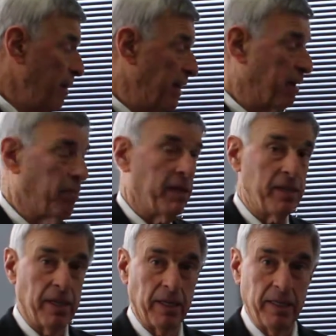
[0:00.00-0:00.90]
That
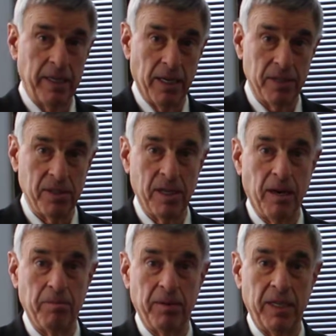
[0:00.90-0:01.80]
basically tells the
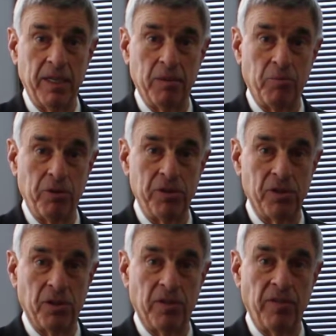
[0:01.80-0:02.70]
company to
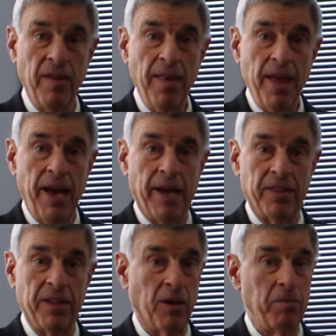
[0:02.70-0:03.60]
preserve
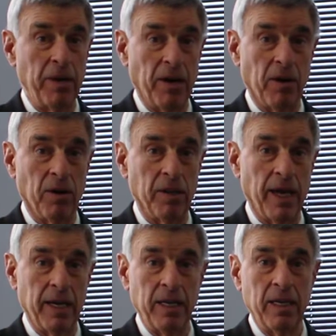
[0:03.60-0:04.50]
at their peril
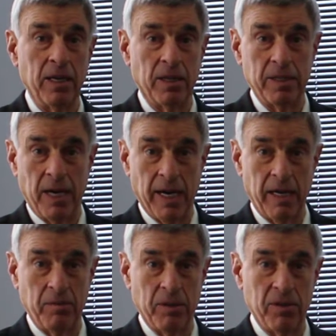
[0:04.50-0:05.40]
any and all
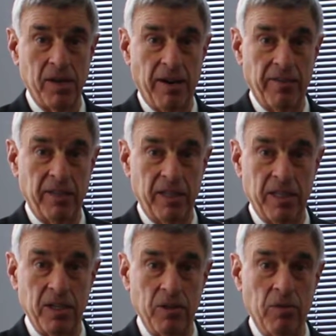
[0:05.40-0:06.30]
documents having to
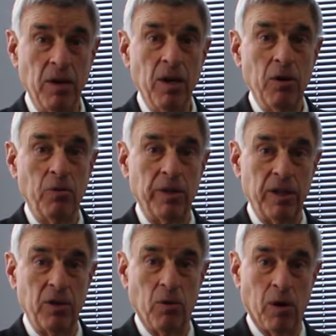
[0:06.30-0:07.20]
do
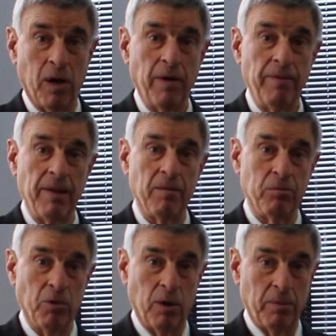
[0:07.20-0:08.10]
with your
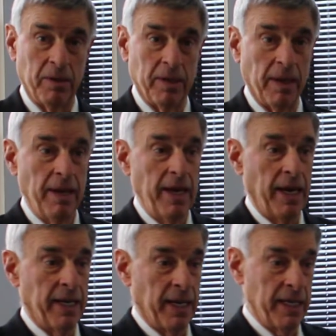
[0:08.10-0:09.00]
employment
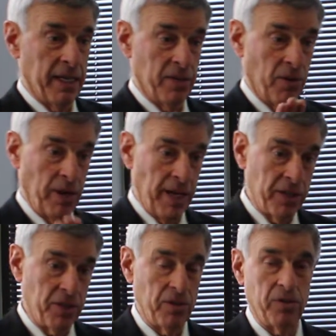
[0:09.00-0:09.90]
and any other
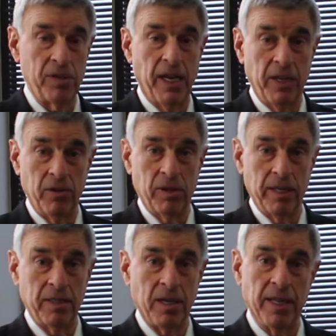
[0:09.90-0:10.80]
issues that you
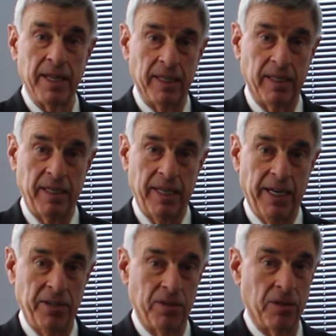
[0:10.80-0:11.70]
list on that
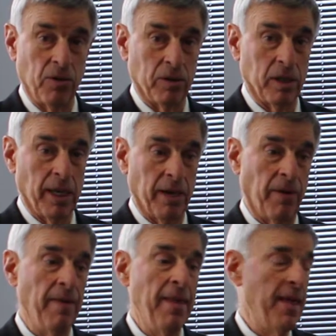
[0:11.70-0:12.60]
litigation hold
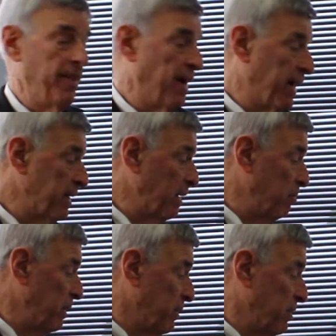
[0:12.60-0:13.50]
letter. That can
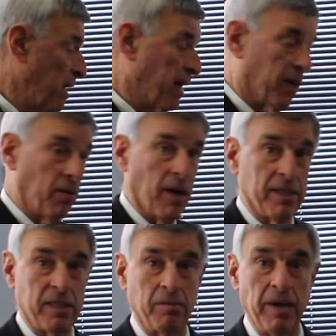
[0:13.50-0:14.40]
be a shot
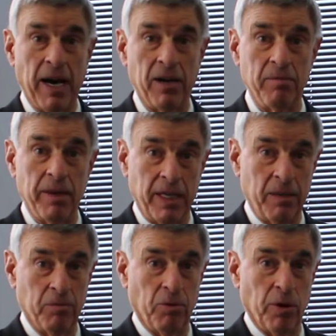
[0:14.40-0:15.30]
across the bow to many
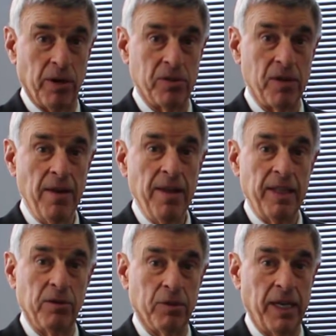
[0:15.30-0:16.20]
employers.
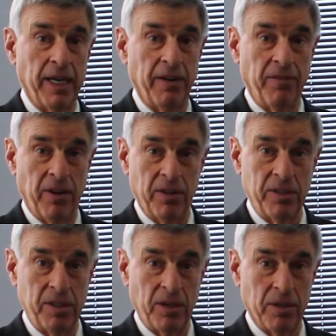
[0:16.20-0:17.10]
They will take it very
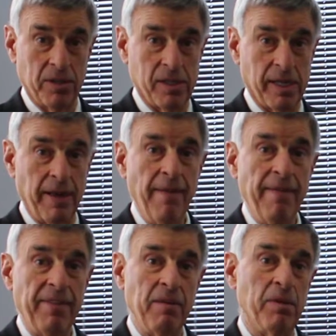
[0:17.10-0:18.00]
seriously.
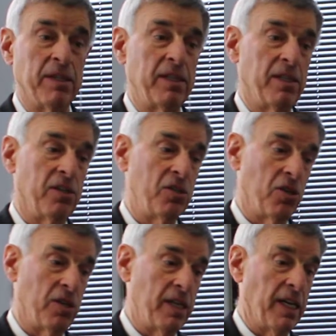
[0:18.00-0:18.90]
They must in
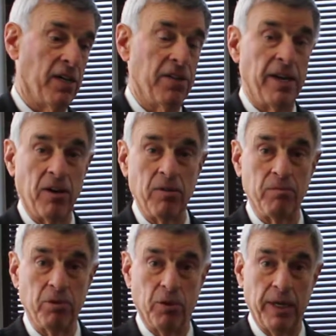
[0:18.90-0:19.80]
turn tell their
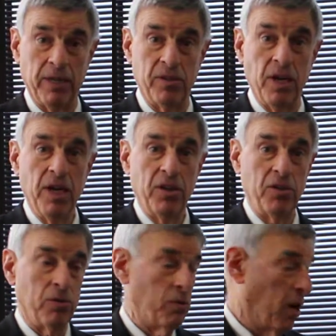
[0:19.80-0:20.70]
employees
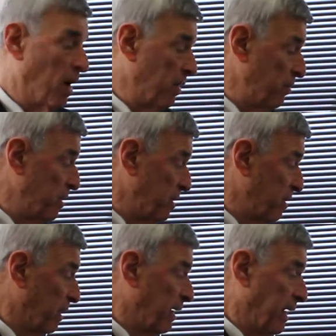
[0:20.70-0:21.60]
to honor this
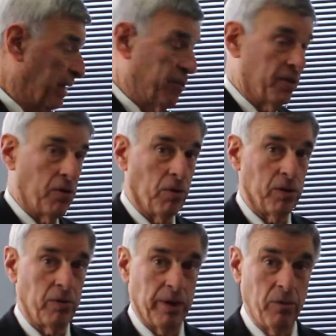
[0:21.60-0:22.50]
litigation
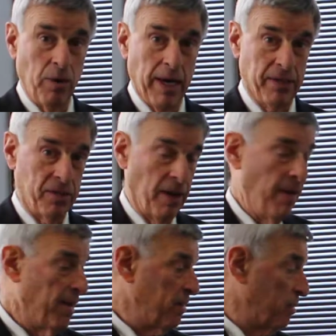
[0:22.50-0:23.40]
hold request.
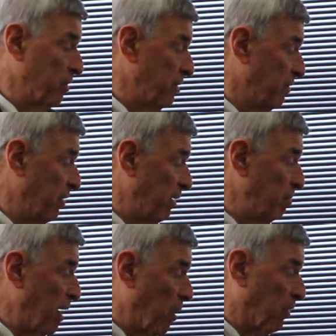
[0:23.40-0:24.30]
So it's a very
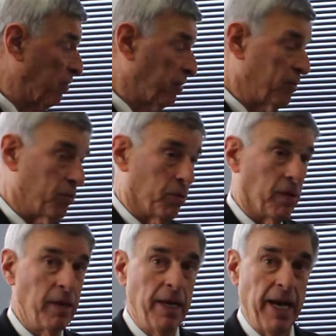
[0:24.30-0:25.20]
powerful
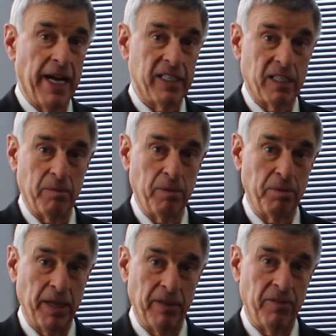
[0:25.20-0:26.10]
tool, has to be
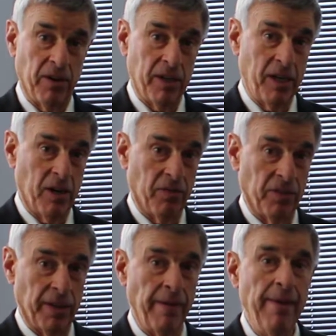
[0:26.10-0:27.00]
played very
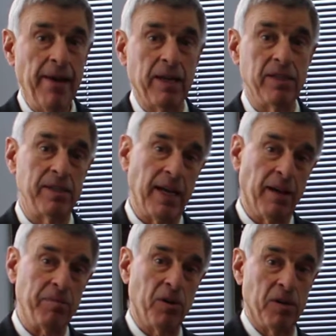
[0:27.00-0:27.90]
carefully, can set
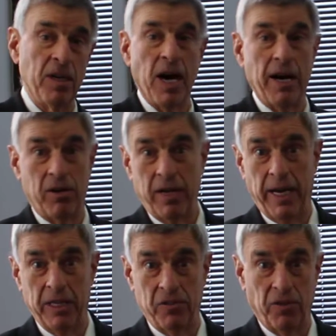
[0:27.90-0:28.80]
up your entire
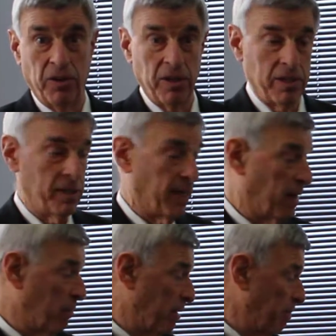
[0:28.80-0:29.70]
case for a good
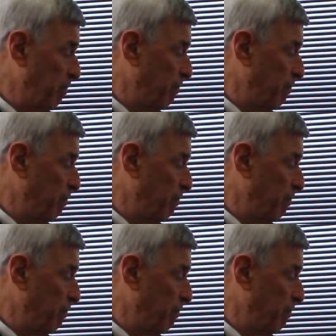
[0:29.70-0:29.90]
settlement.